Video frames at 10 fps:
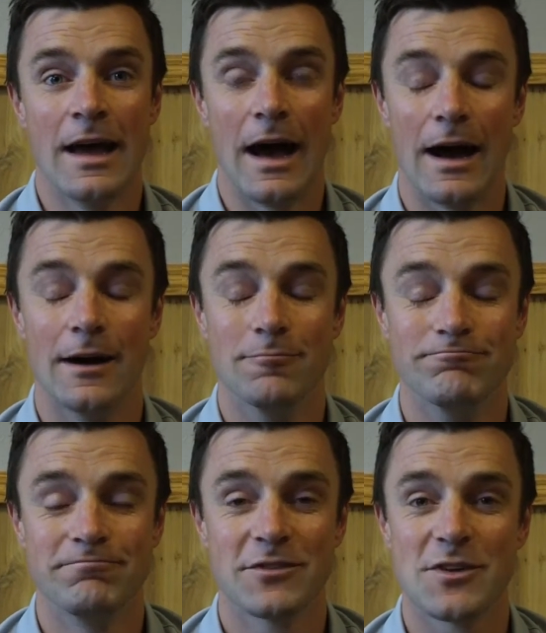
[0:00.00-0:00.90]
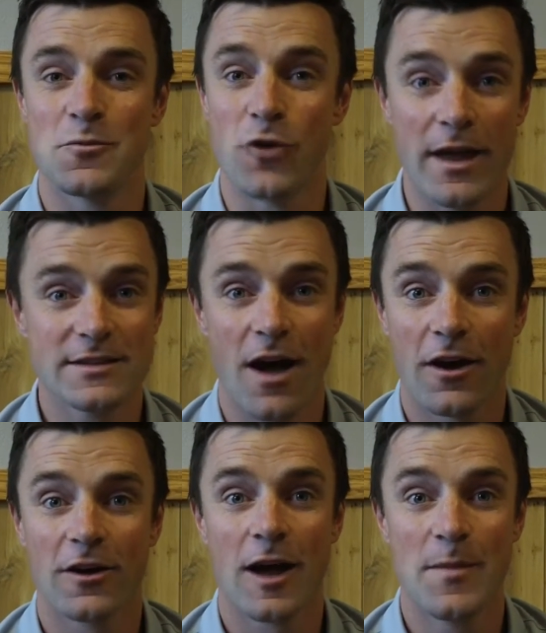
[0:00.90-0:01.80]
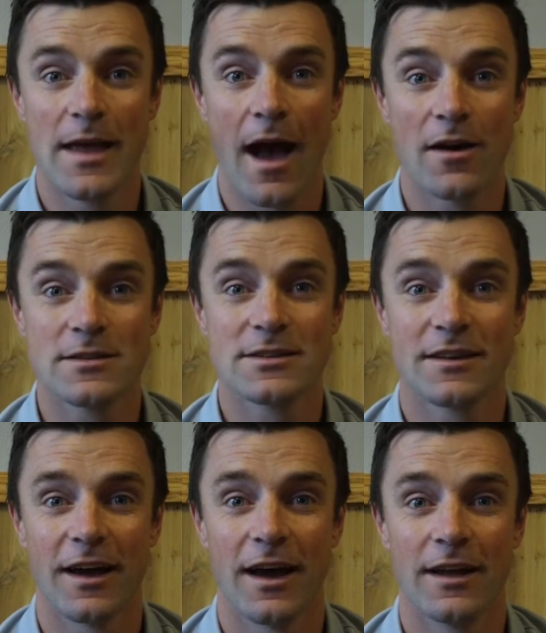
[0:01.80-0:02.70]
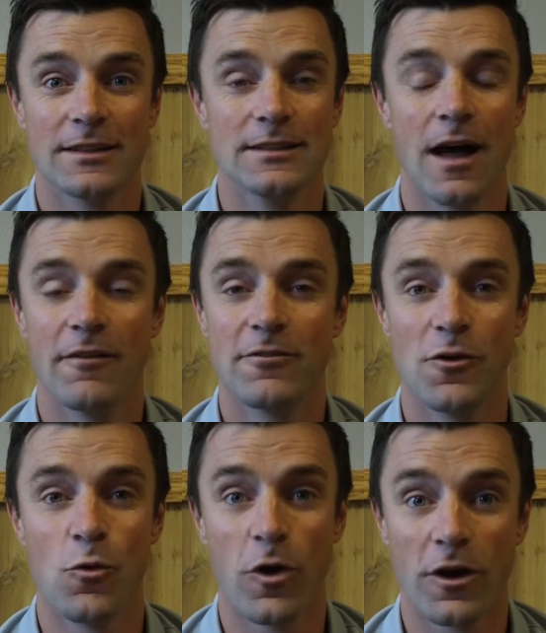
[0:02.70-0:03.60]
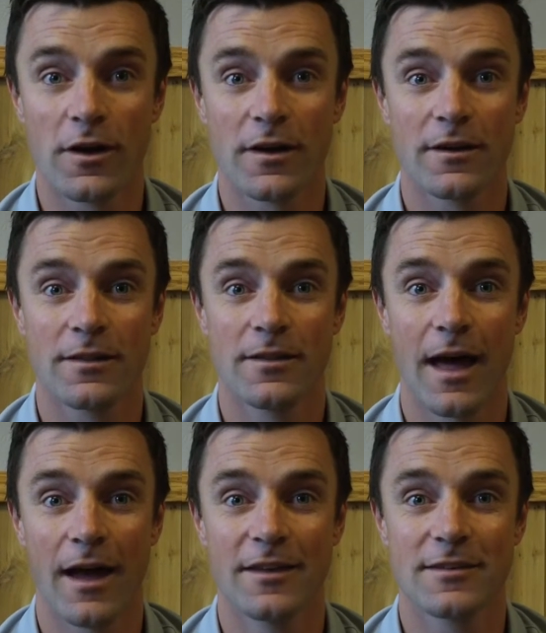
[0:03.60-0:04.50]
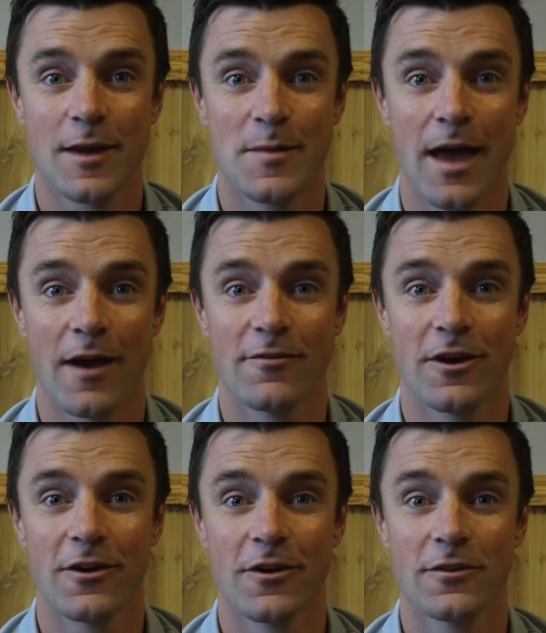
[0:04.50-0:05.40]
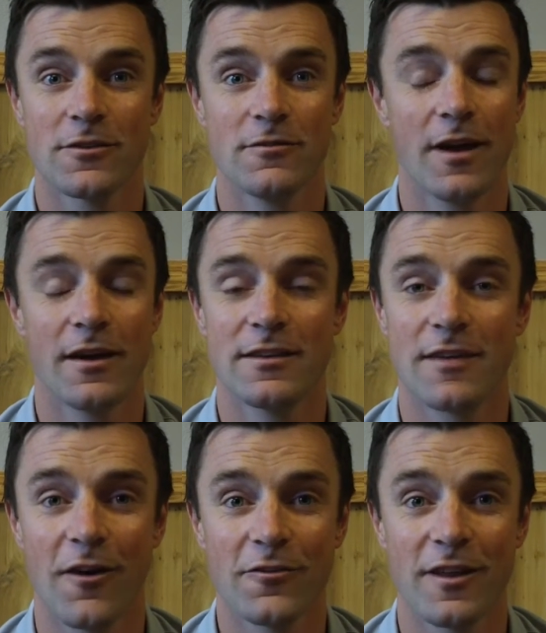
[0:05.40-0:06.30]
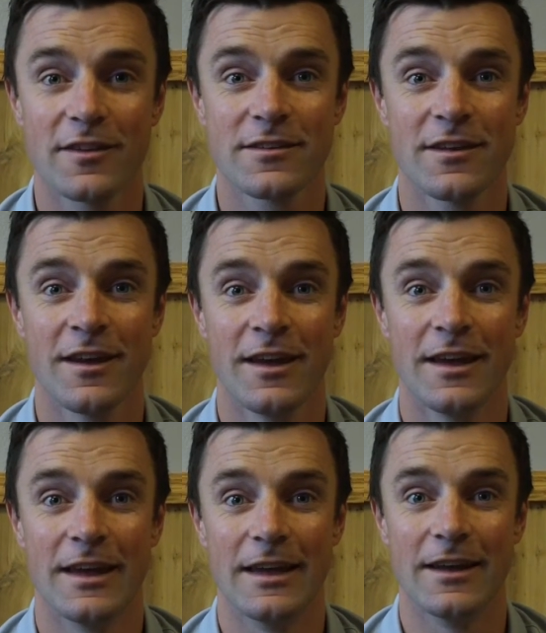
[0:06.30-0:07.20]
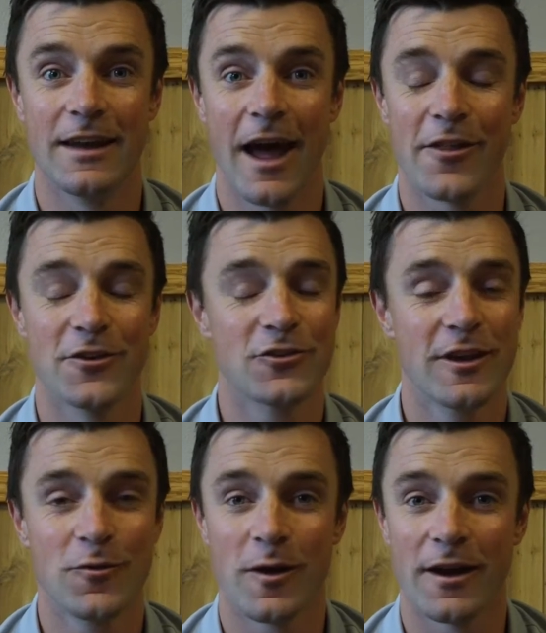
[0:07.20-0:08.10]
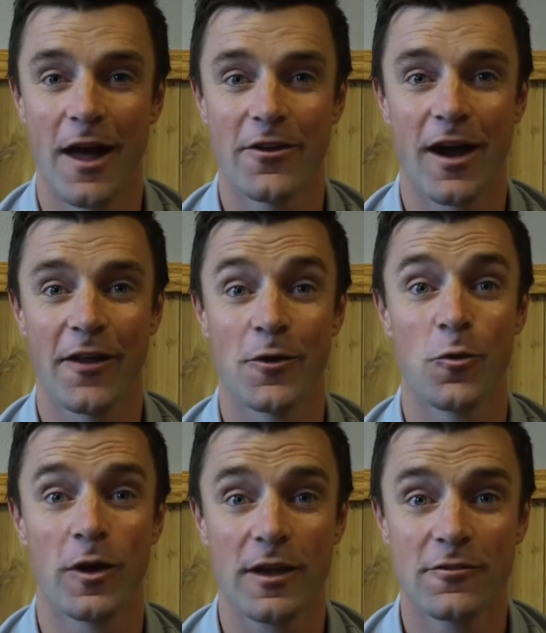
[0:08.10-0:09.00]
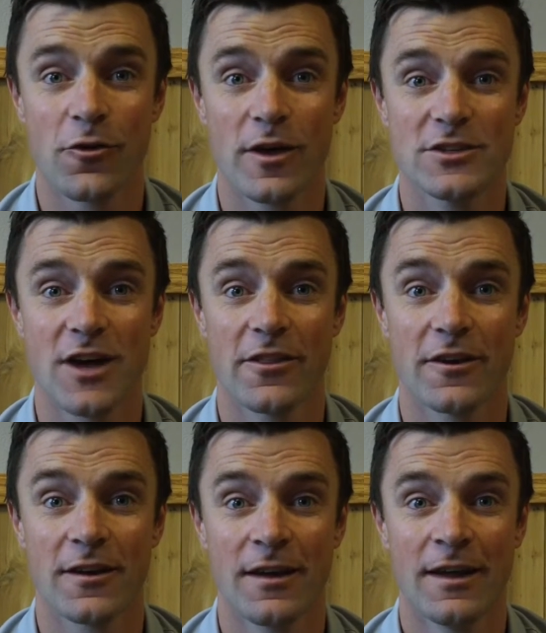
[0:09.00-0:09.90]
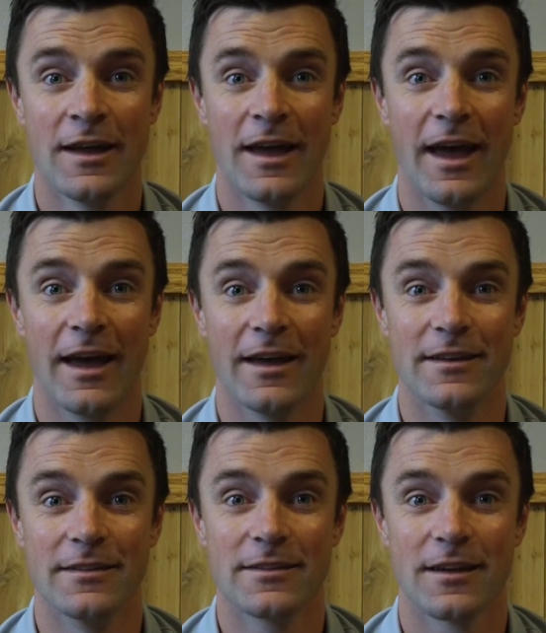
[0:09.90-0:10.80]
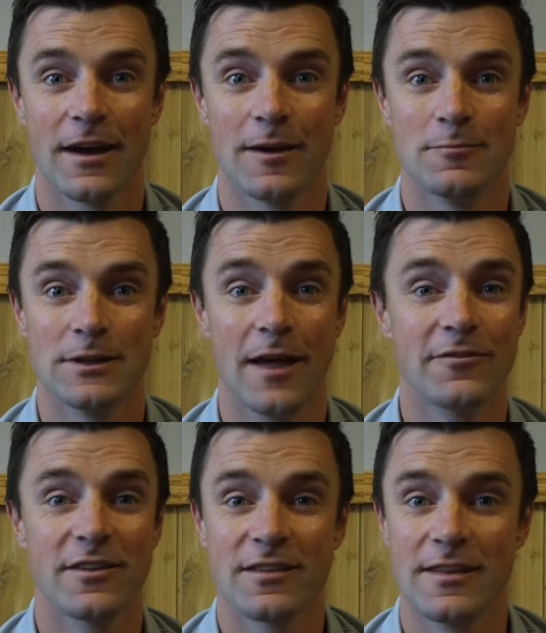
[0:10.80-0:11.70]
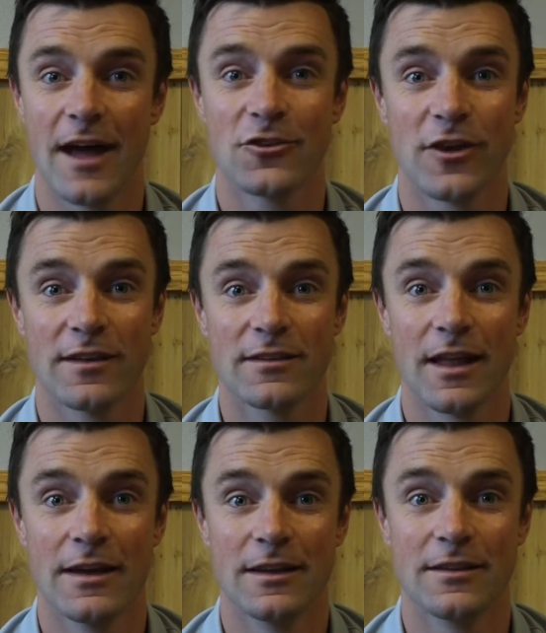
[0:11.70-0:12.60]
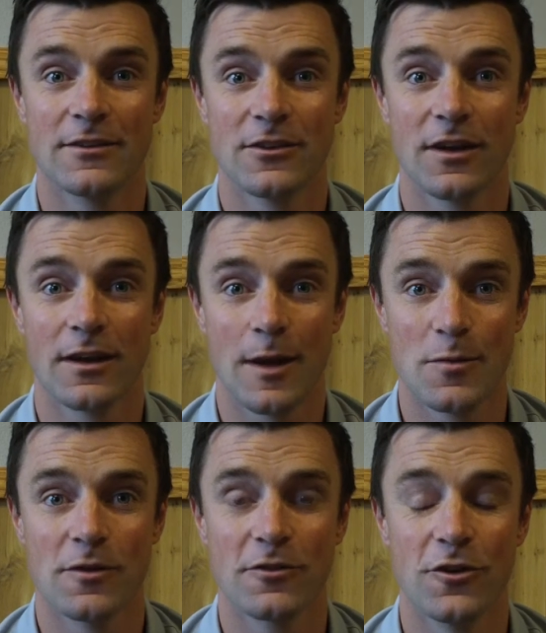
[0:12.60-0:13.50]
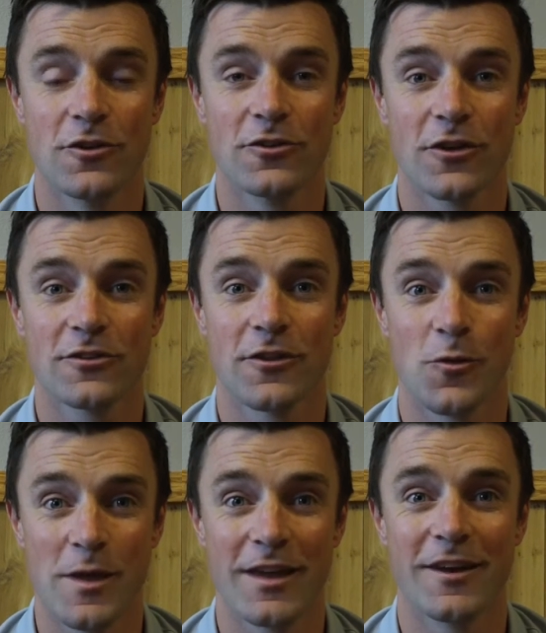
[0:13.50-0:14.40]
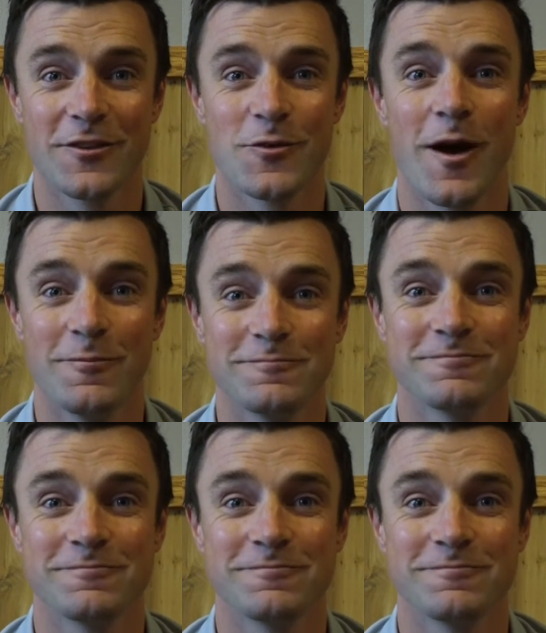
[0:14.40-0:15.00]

Some great soccer coming out. Love the work that is coming out of our girls. Very selfless in how they're treating one another, how they're working for each other. And love to see that translate into a couple of good results on the weekend as well.